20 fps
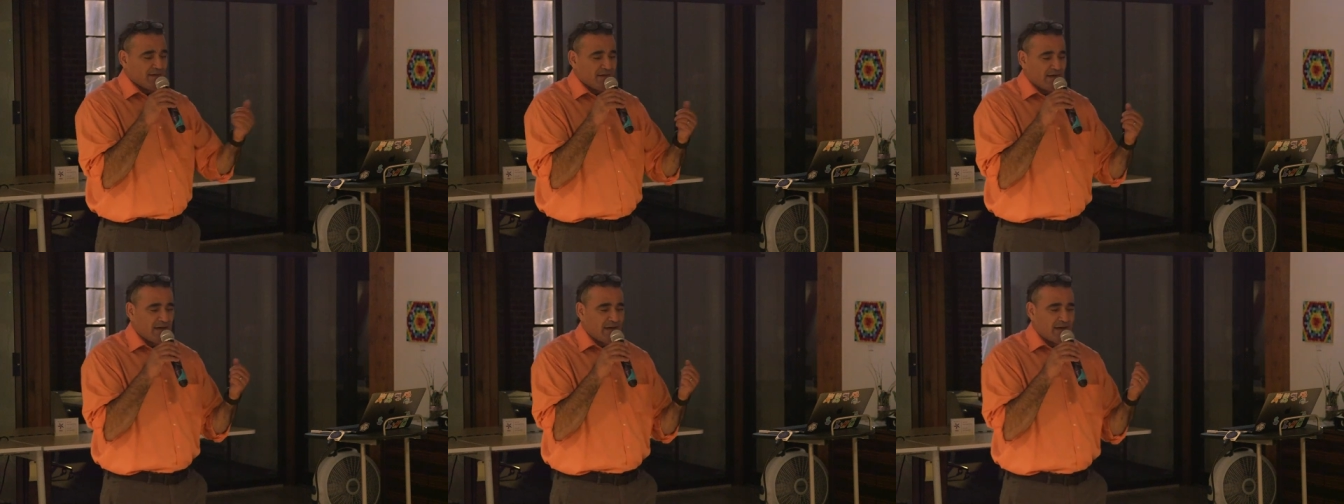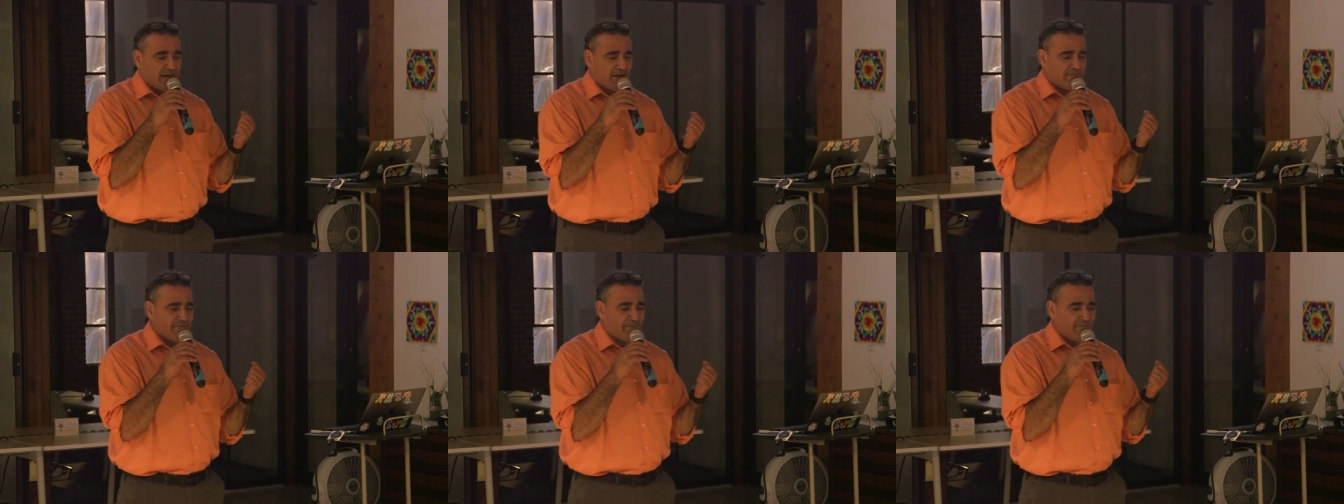
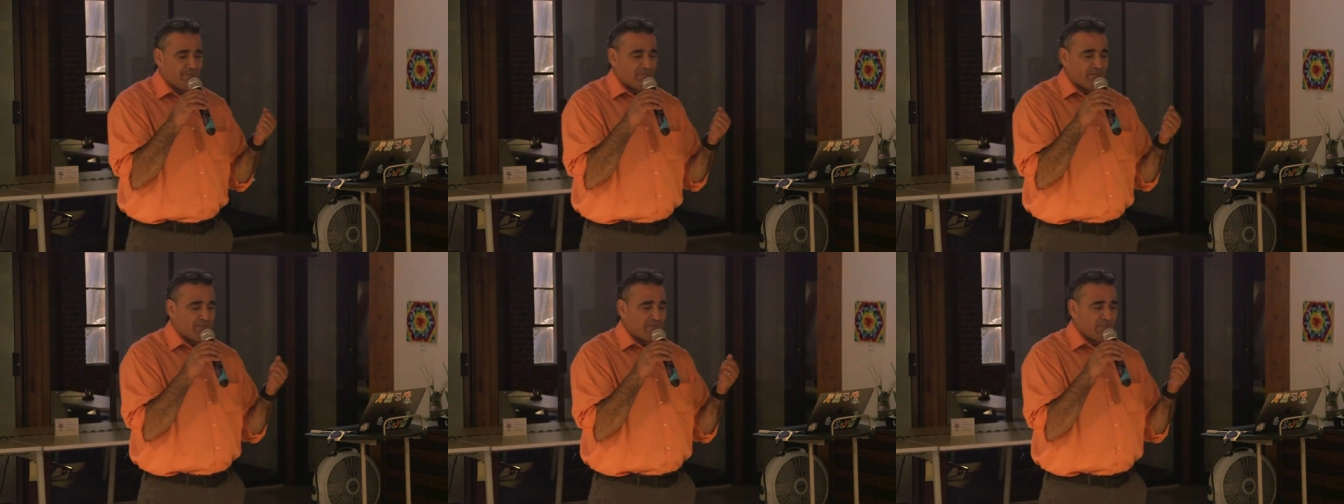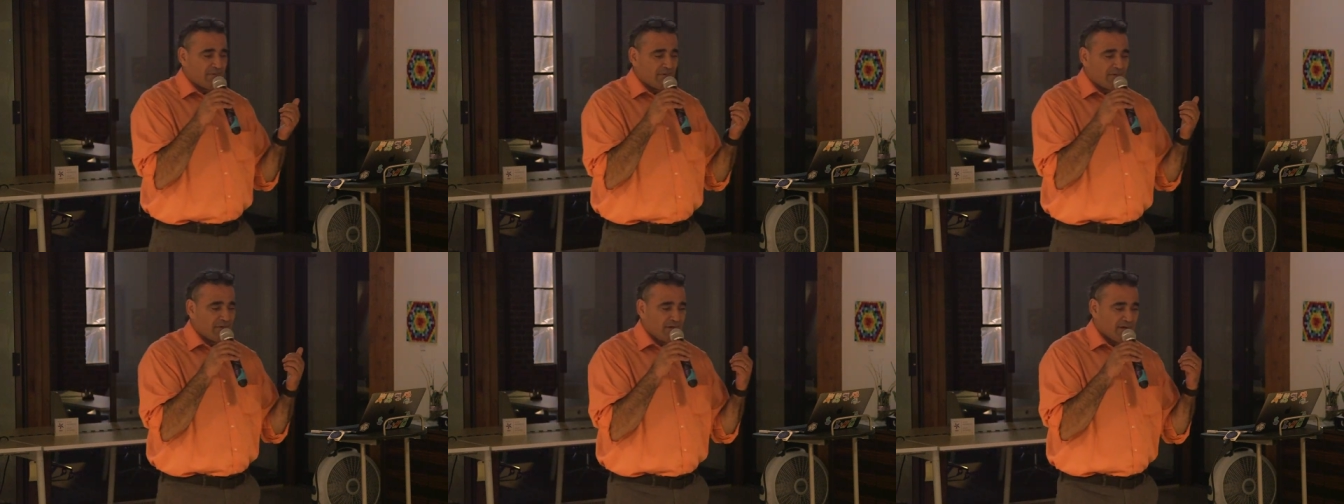um,
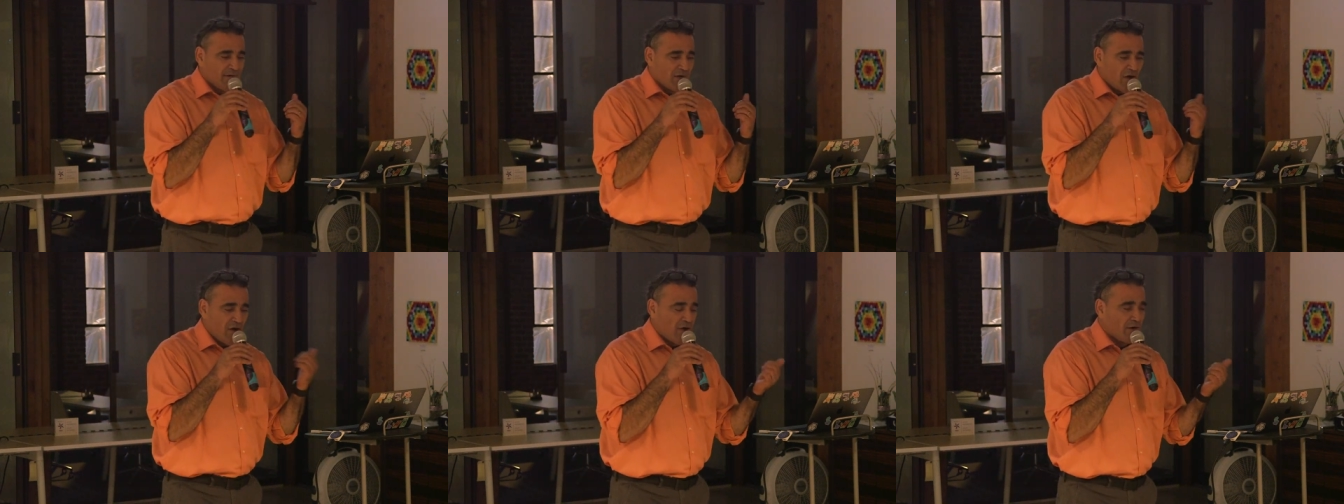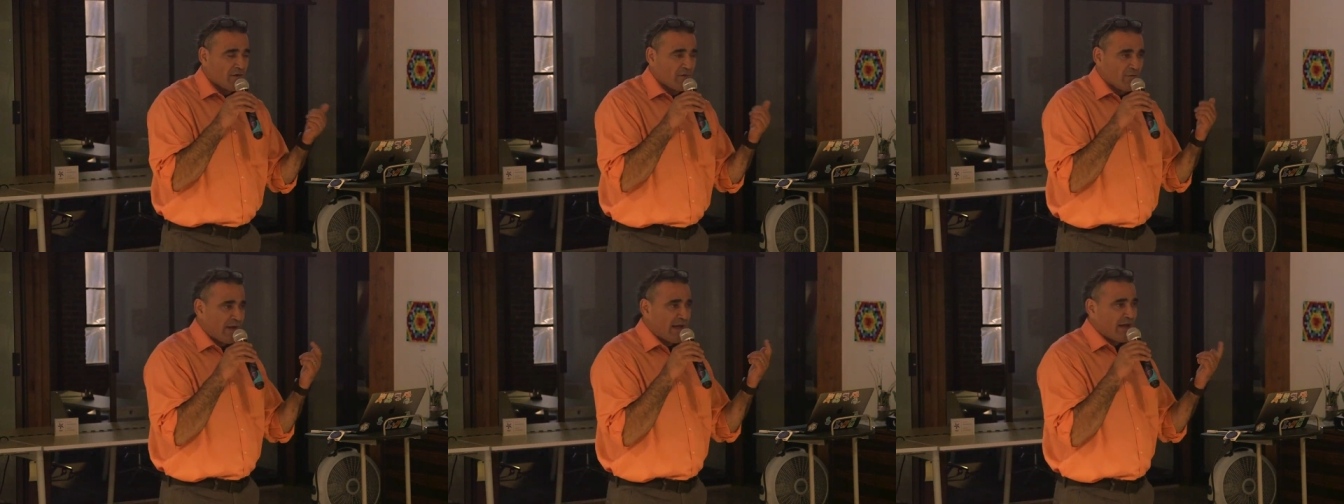
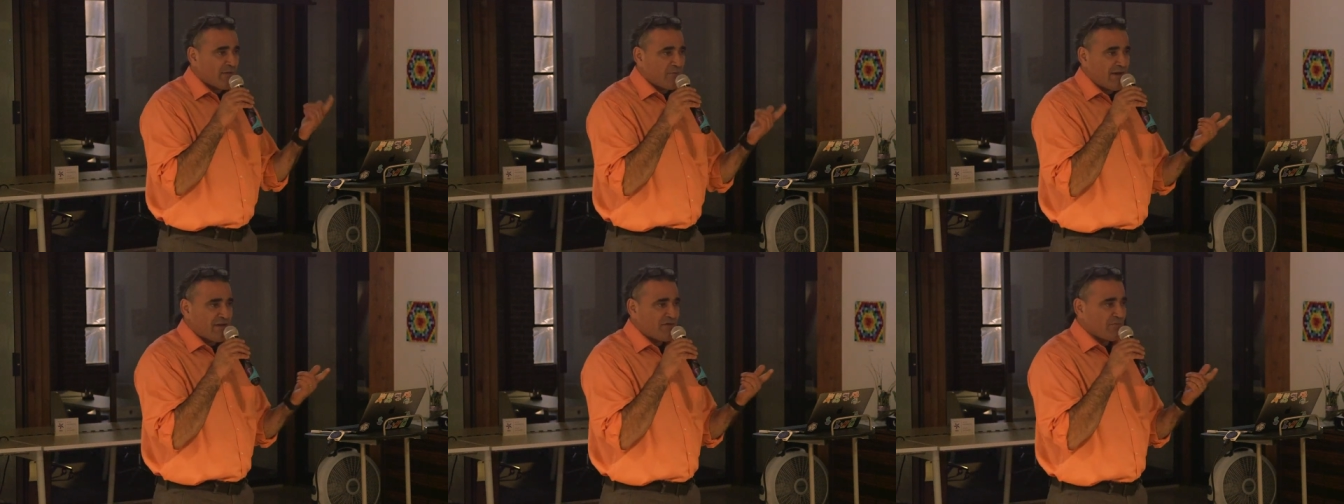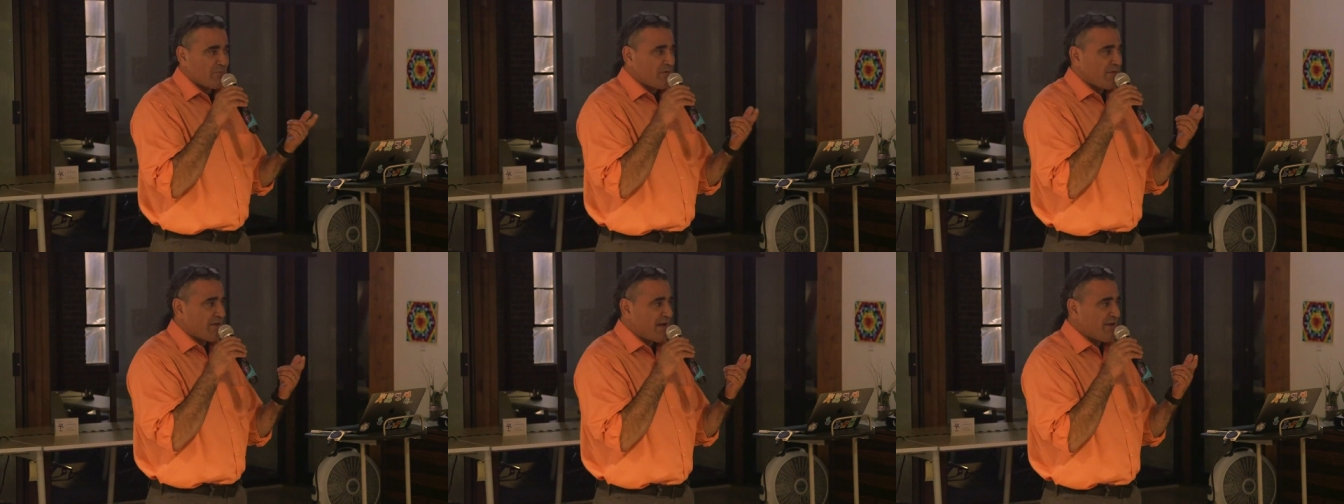heart rate,
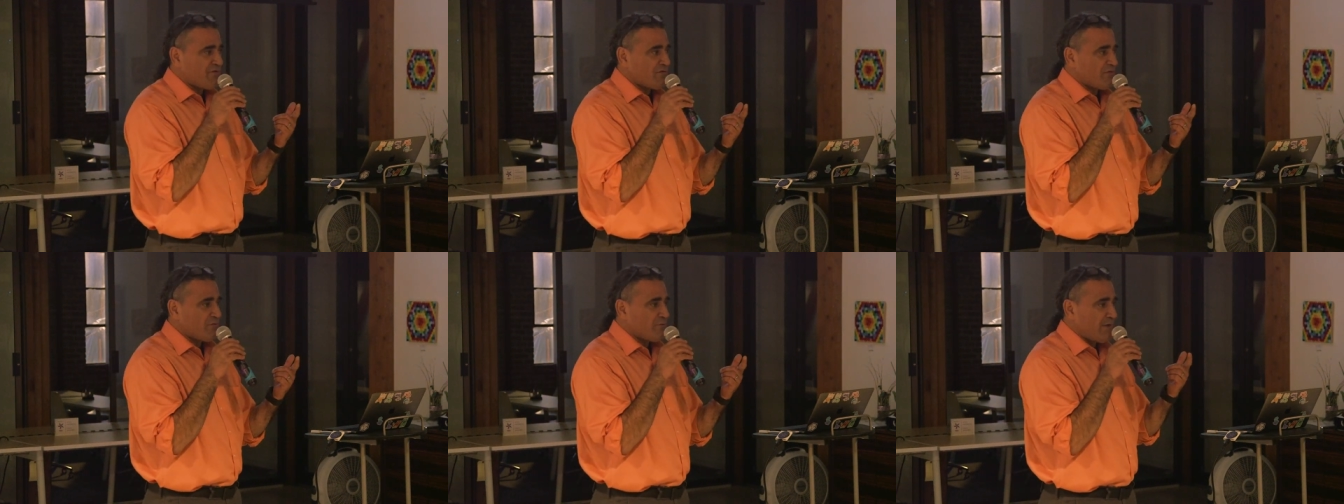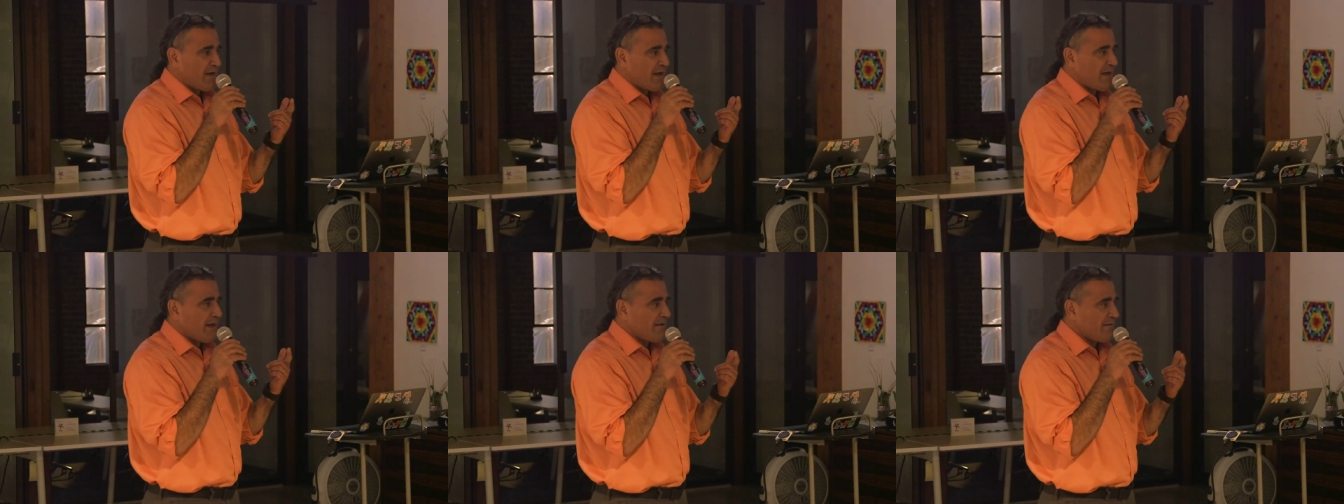respiration
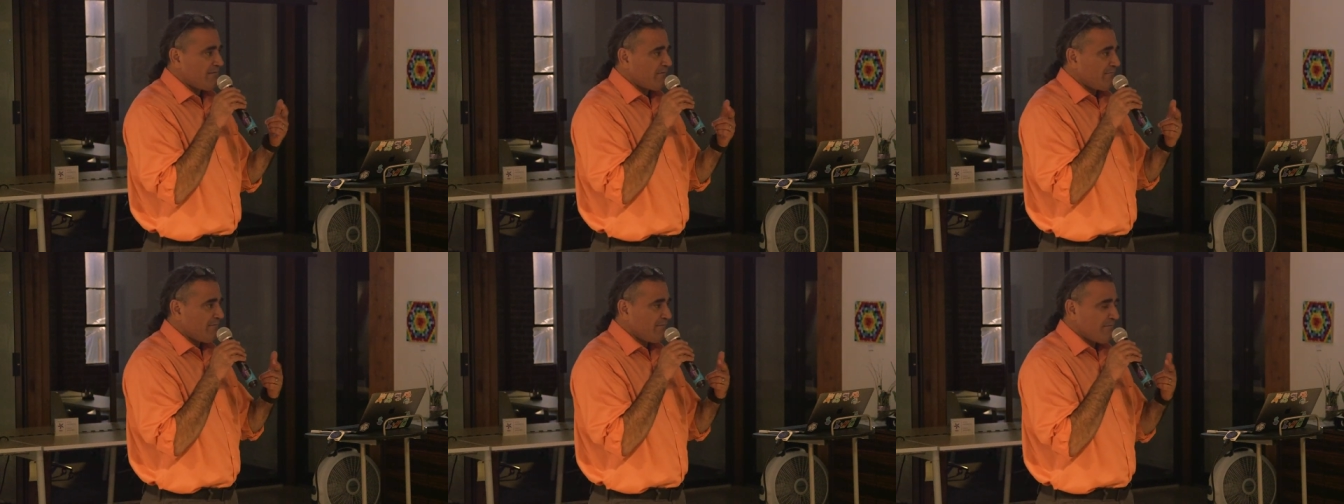rate,